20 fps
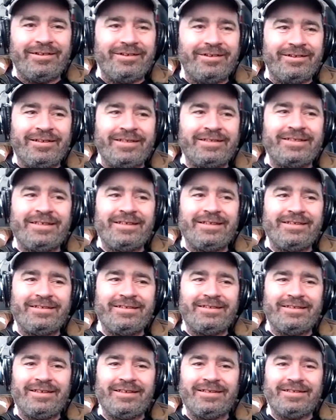listening
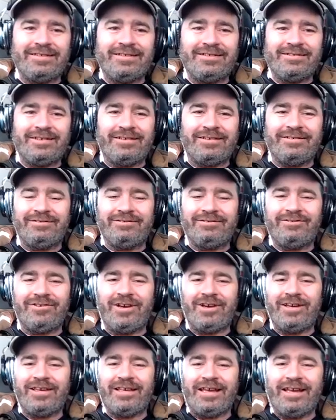to this and
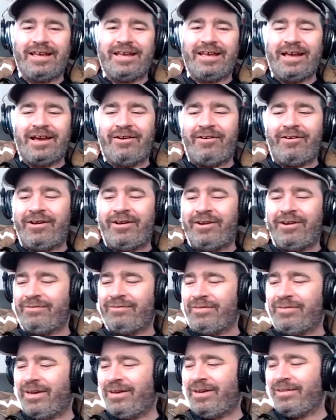trying to get it out. And
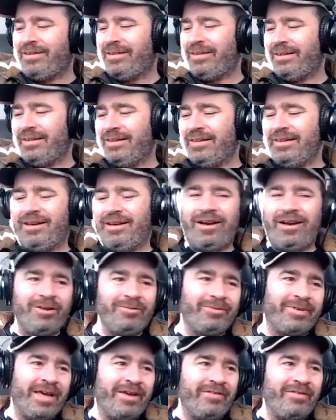I hope
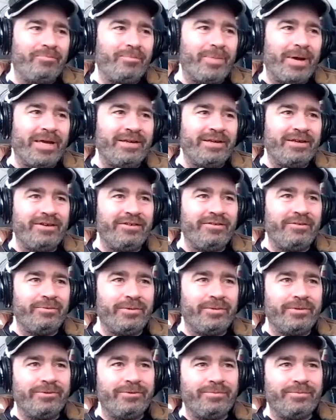Kev Baker
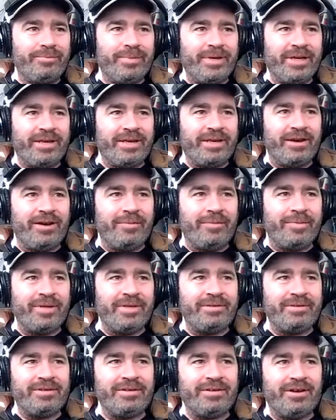will pick it up.
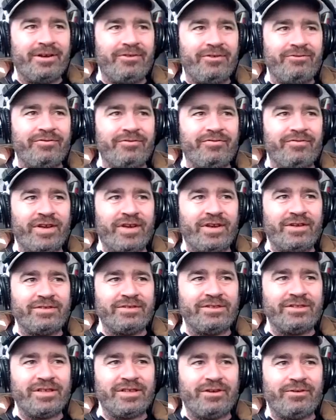He's a
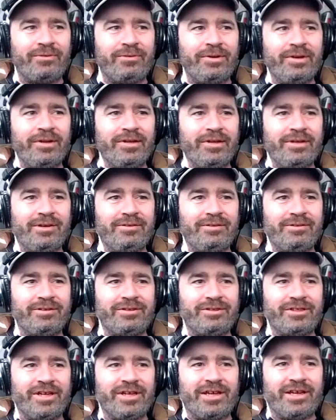100,000 channel. I was
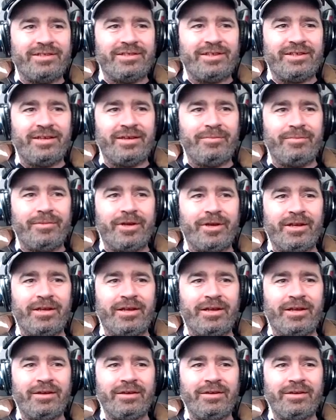just chatting to him
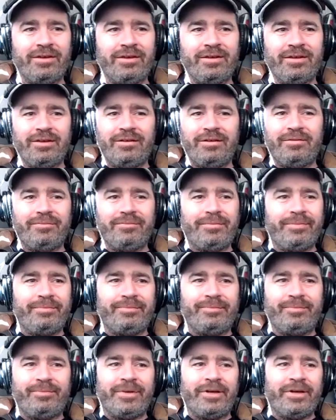earlier.
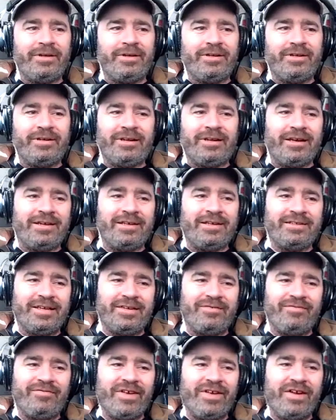But like I
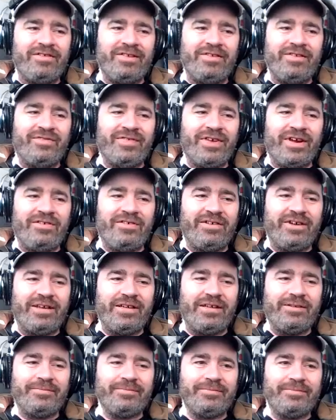say, very, very.